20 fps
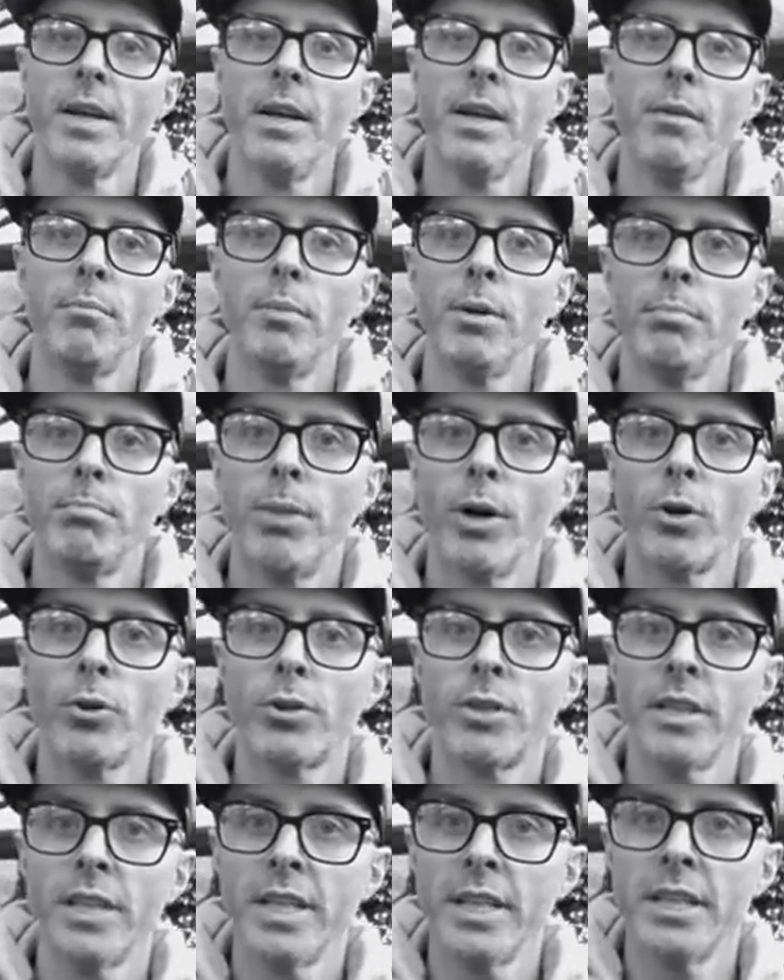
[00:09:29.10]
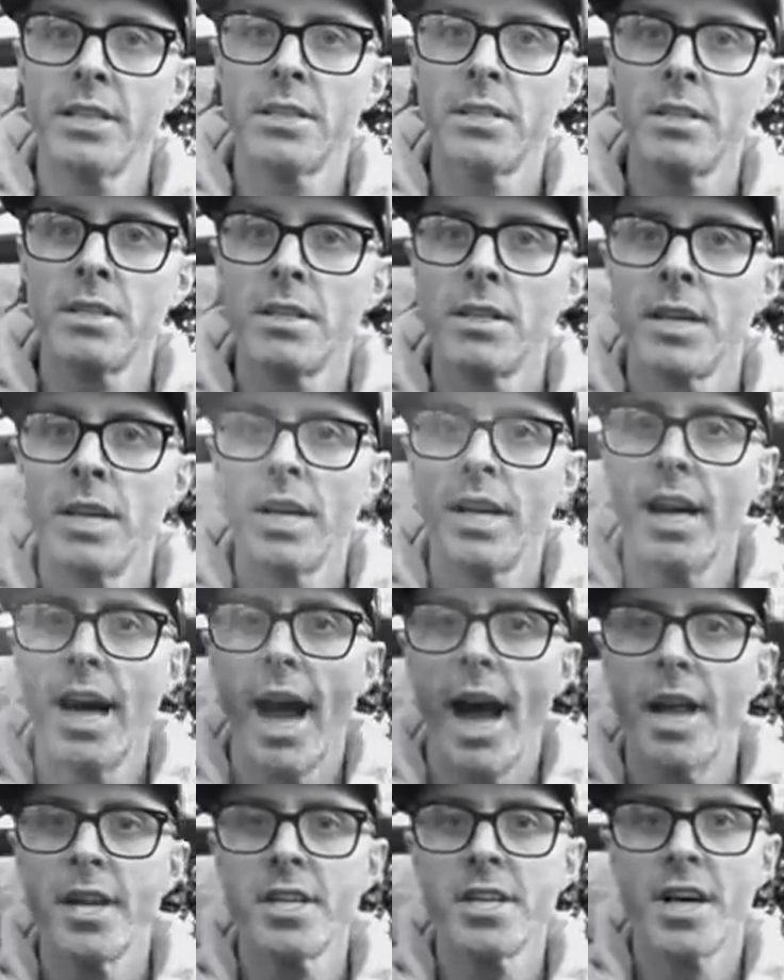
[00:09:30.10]
But both Yin
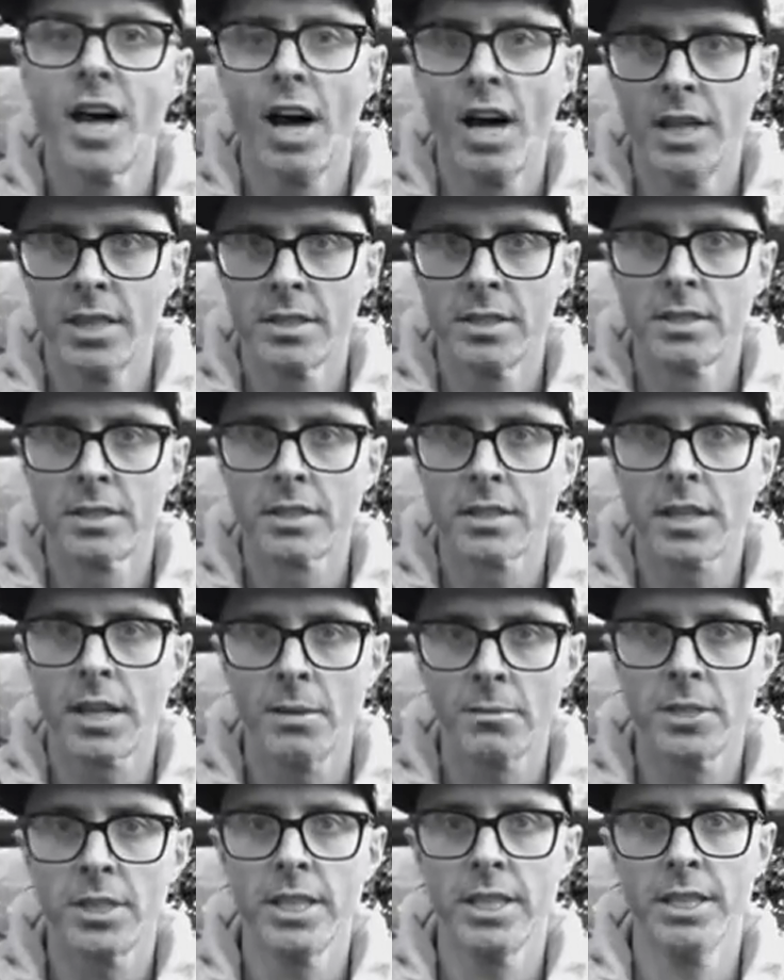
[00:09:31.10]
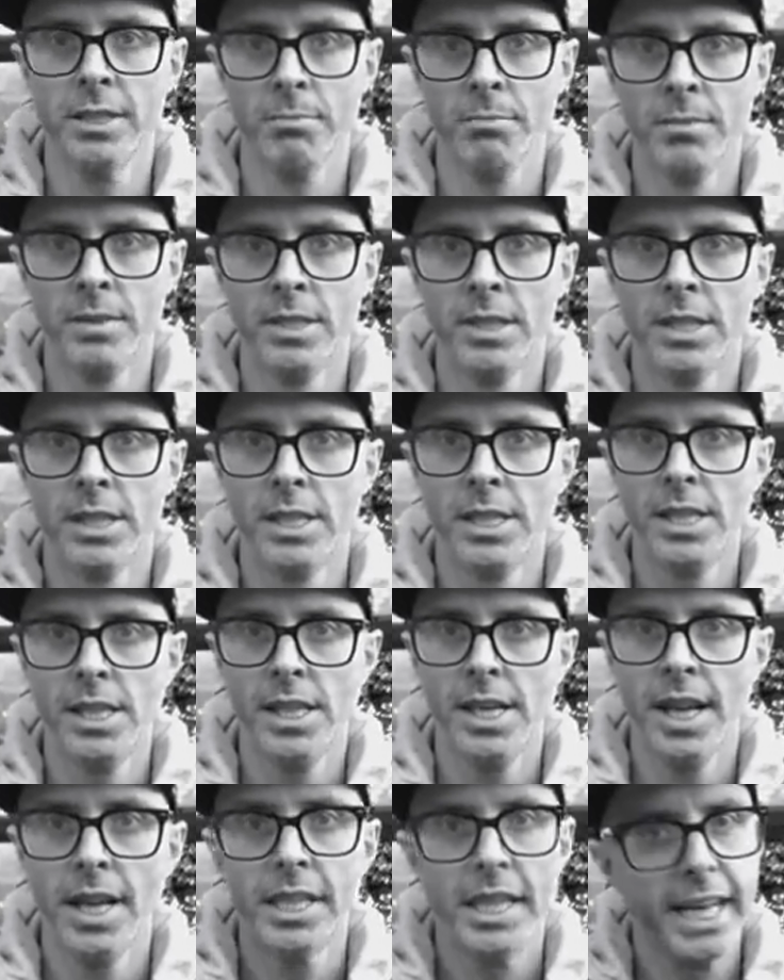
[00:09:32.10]
and Yang come to him,
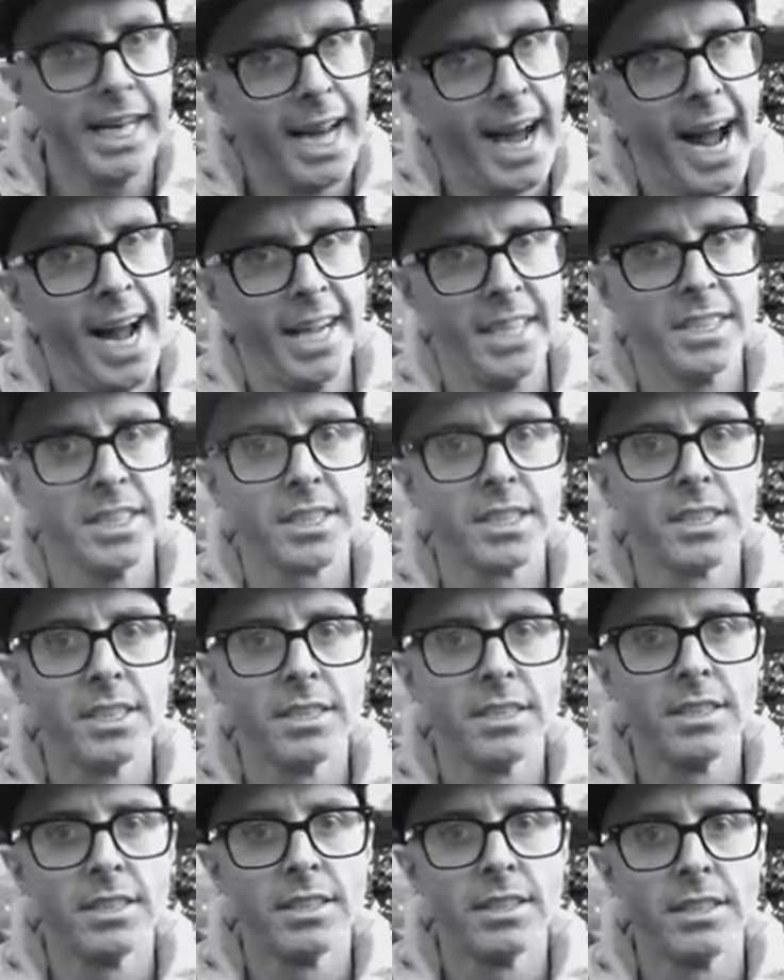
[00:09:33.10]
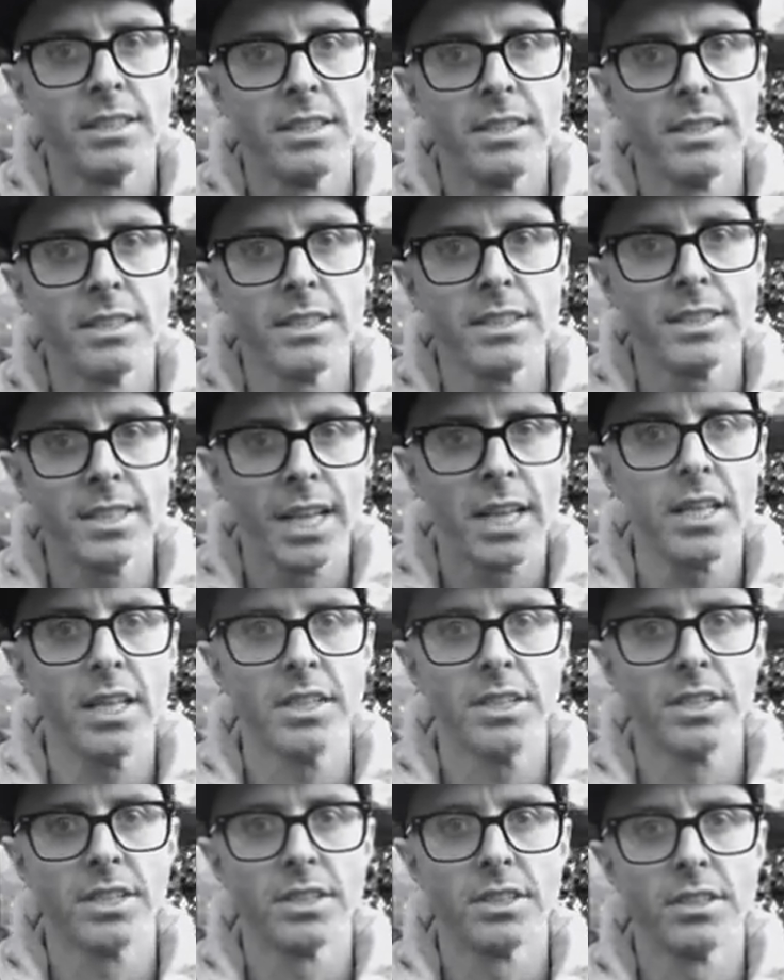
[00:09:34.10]
and they ask, tell
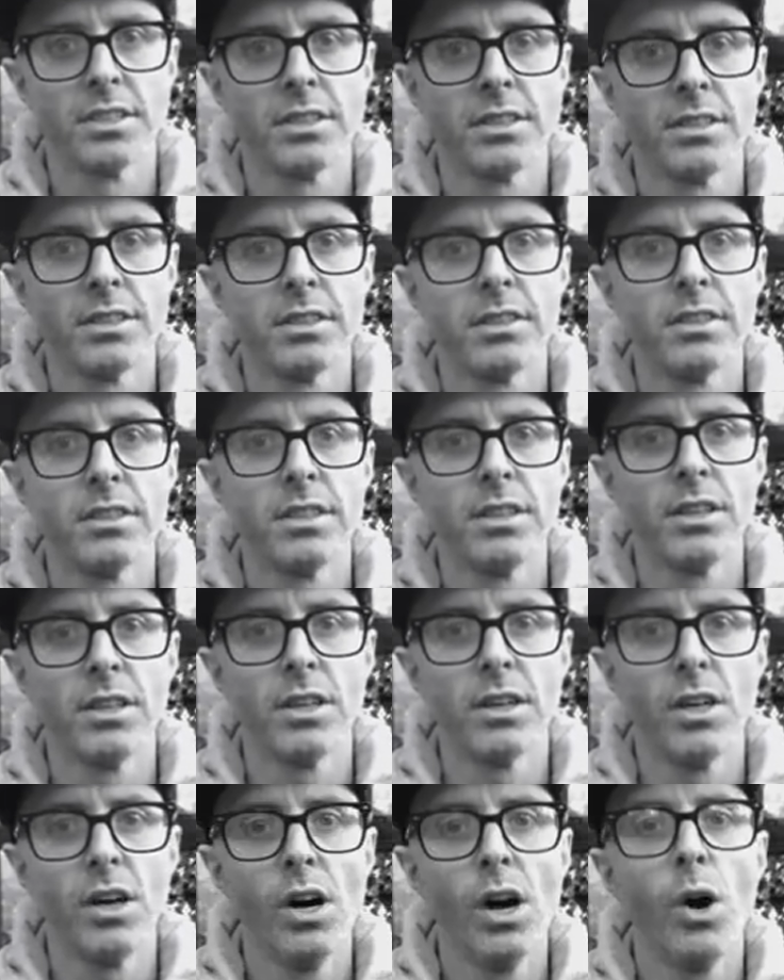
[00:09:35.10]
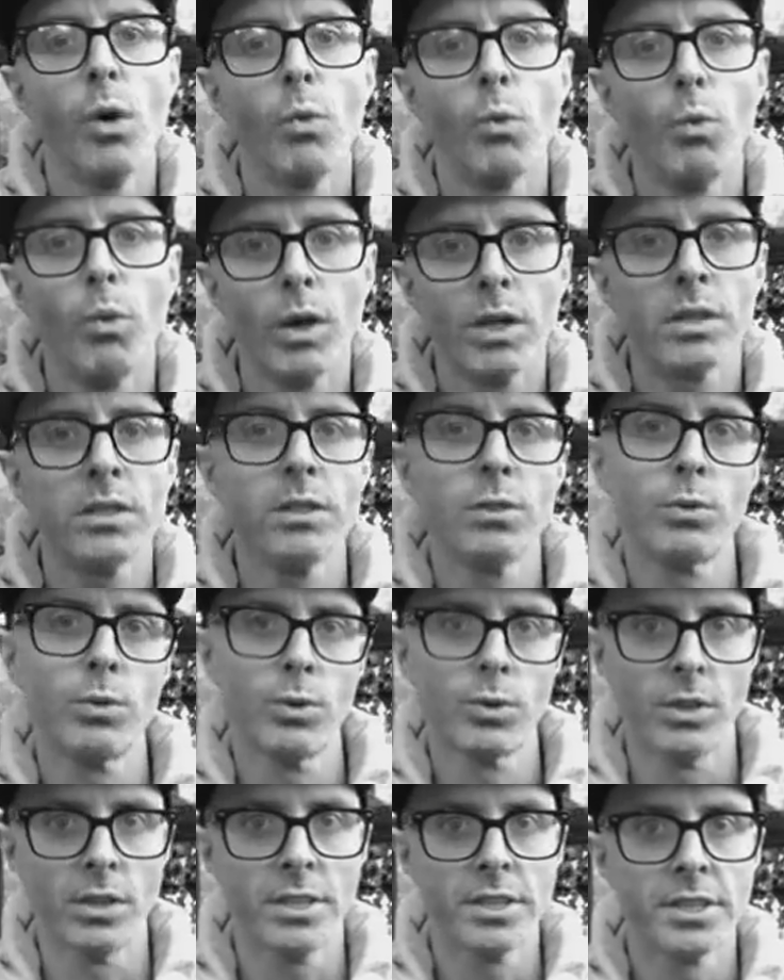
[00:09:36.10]
us, what are the
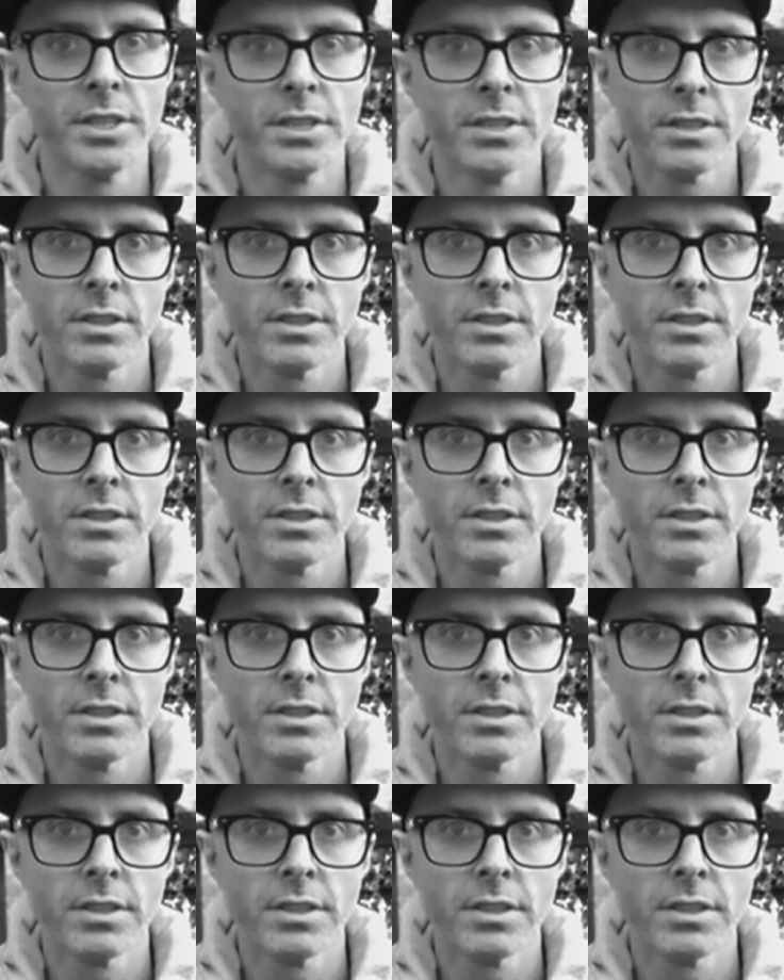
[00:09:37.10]
rules?